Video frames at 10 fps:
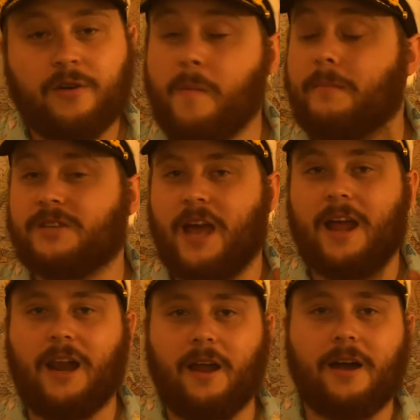Remember to
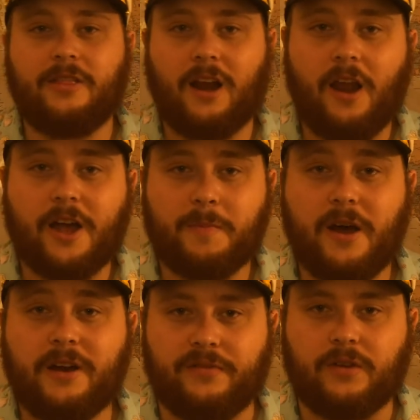hit the like
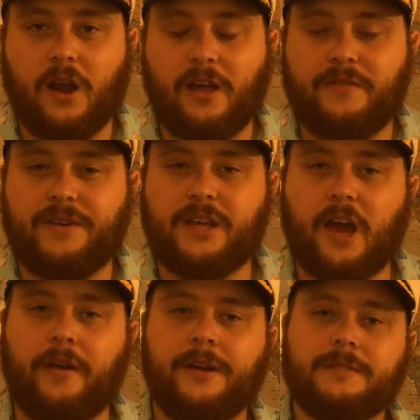button if you like the
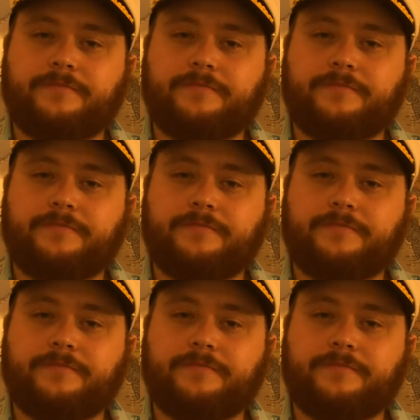video.